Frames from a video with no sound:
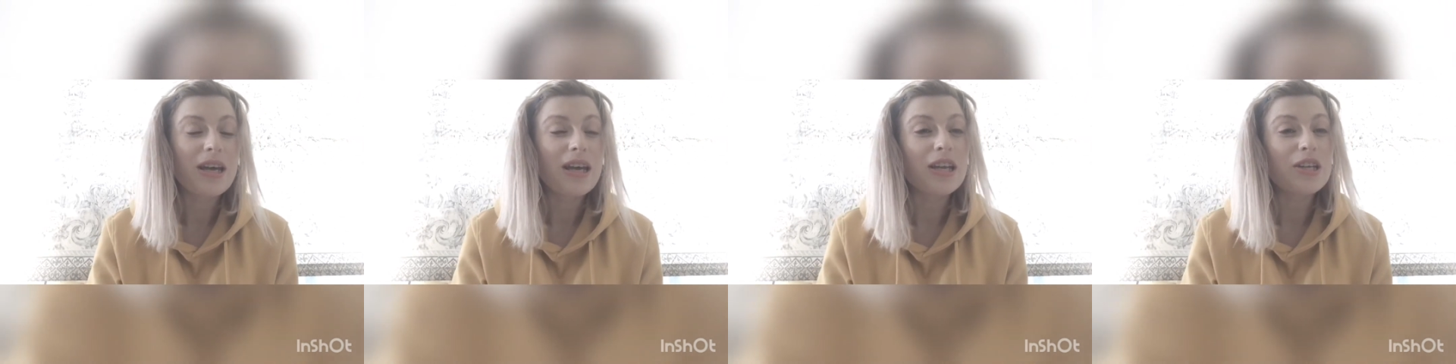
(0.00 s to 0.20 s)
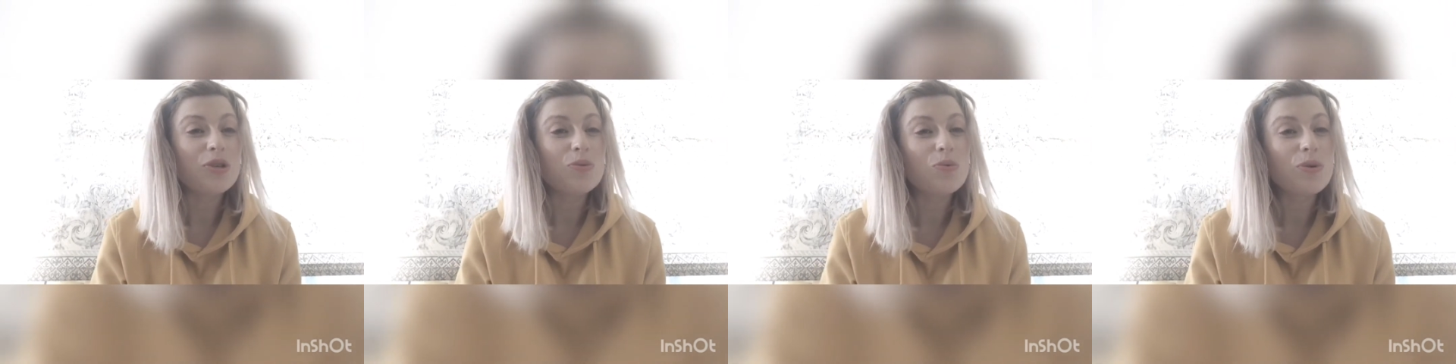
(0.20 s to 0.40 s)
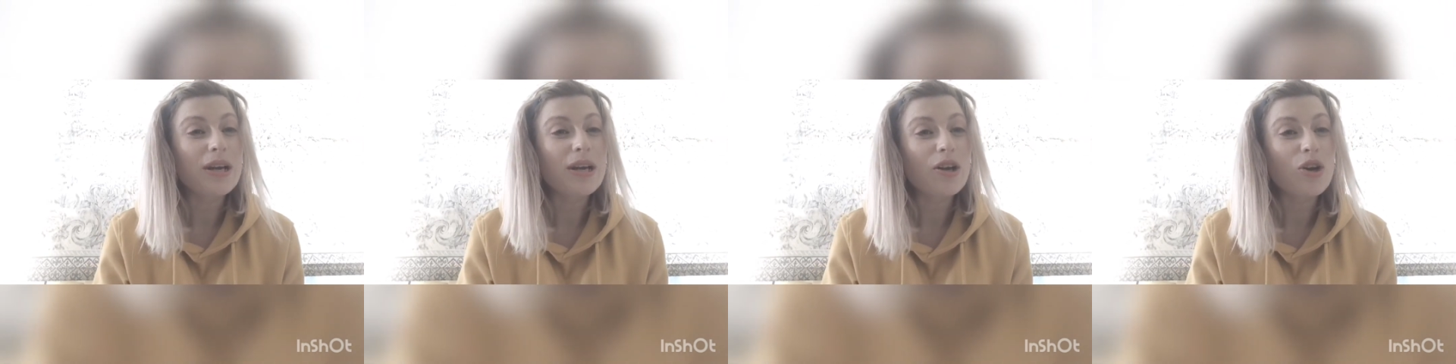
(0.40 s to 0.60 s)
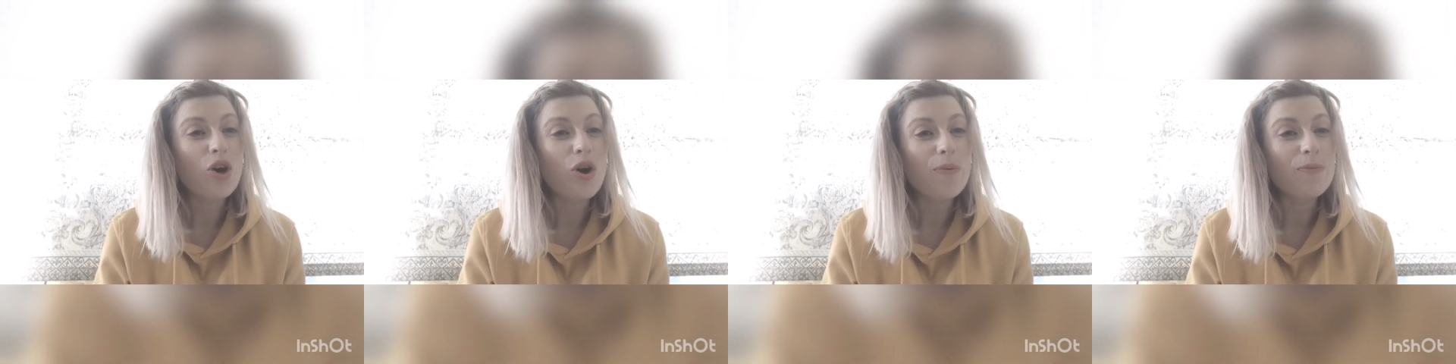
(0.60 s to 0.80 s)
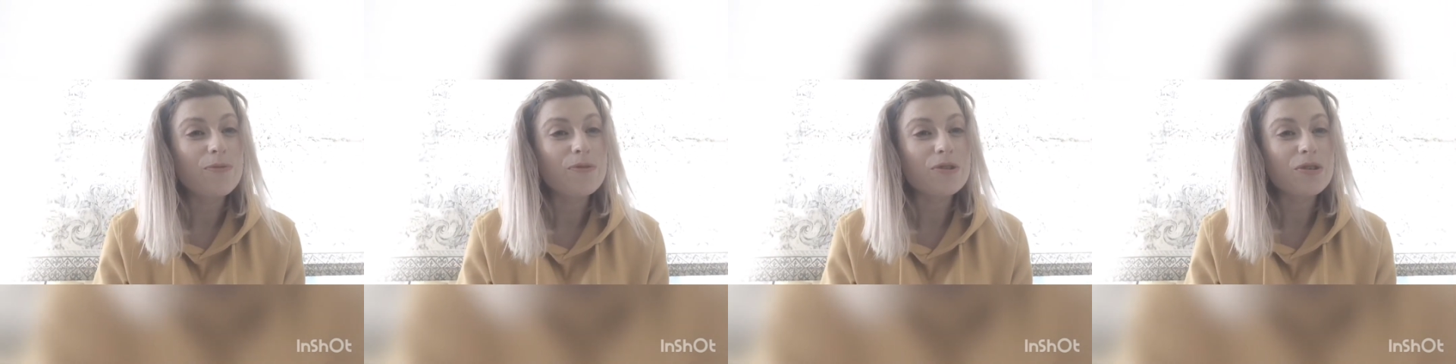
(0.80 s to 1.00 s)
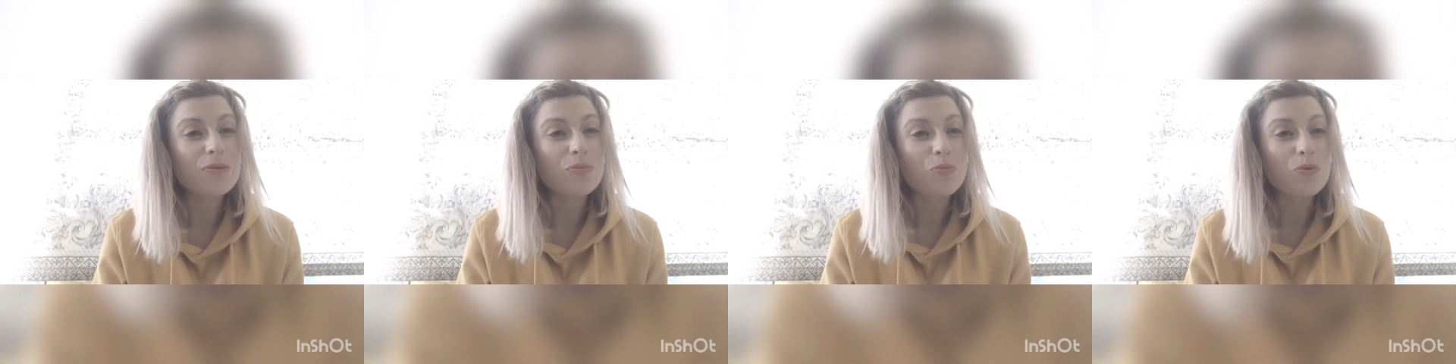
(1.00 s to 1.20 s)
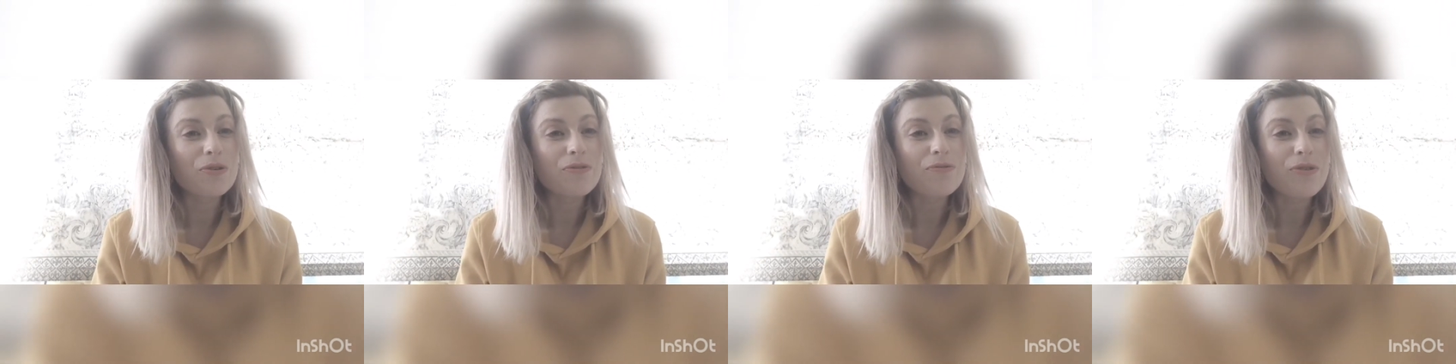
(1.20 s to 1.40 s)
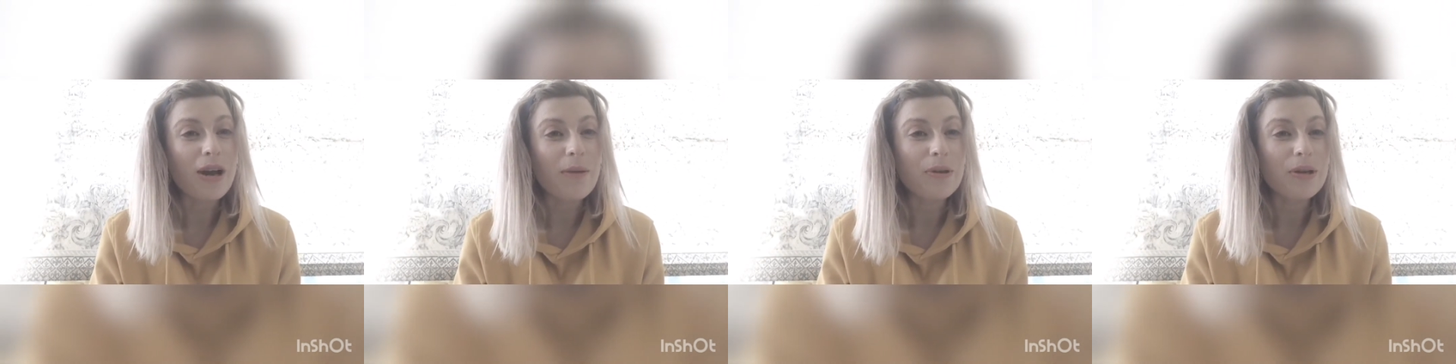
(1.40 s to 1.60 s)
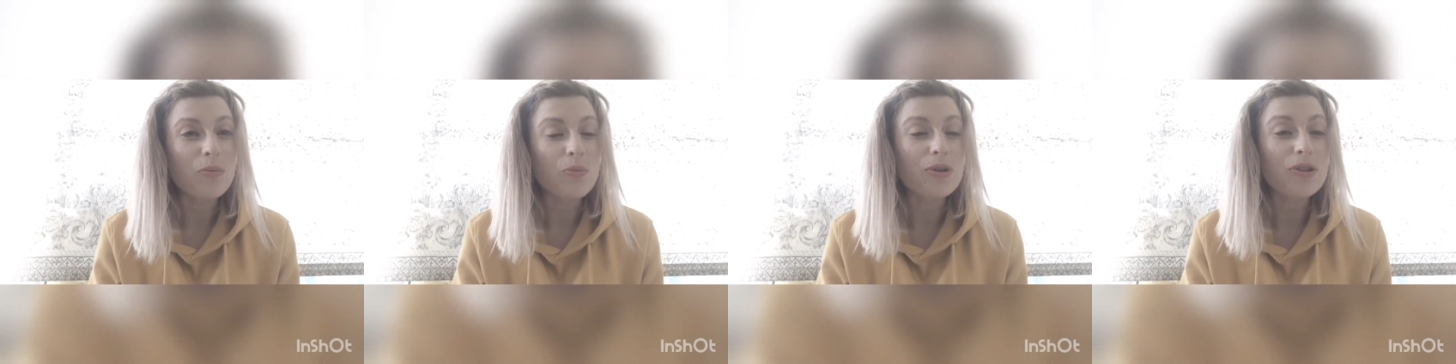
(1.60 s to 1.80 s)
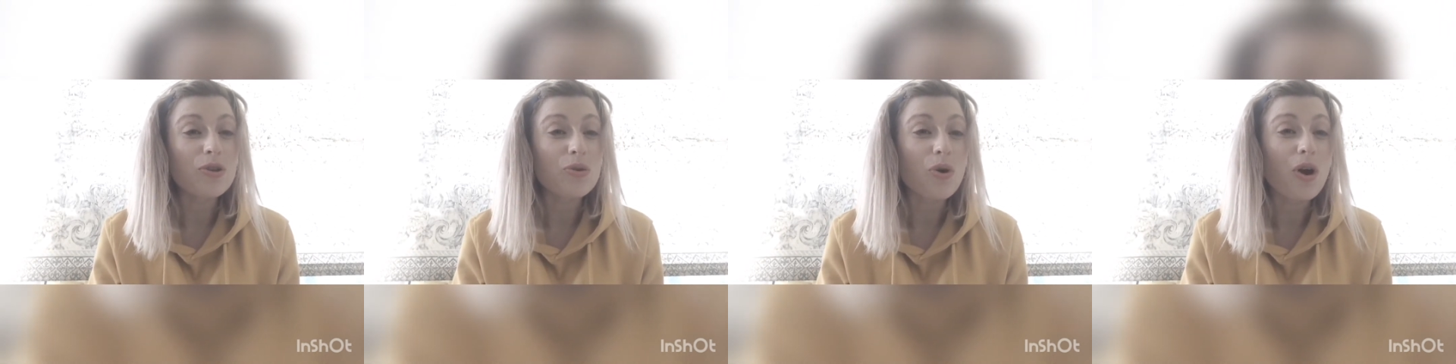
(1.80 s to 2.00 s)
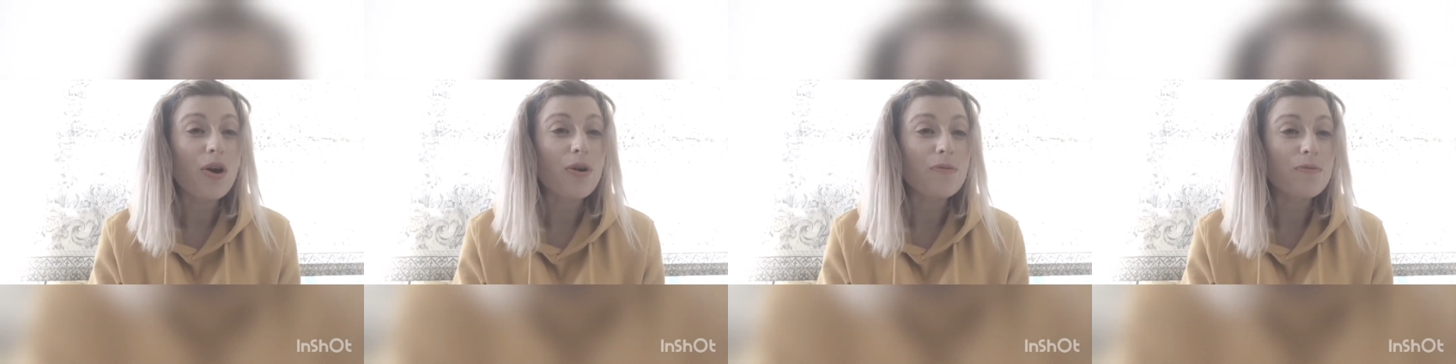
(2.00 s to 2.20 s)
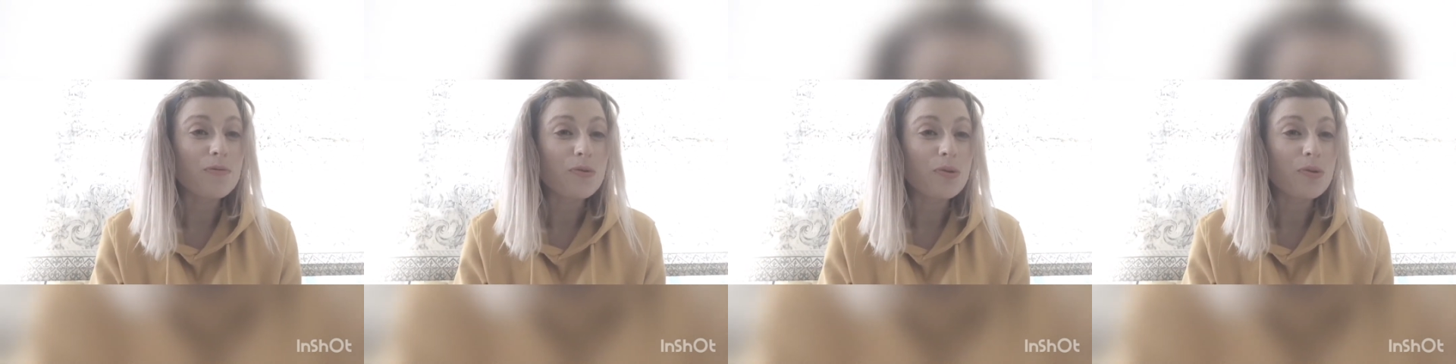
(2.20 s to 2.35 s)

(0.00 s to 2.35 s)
and you will get confident with rapping with your own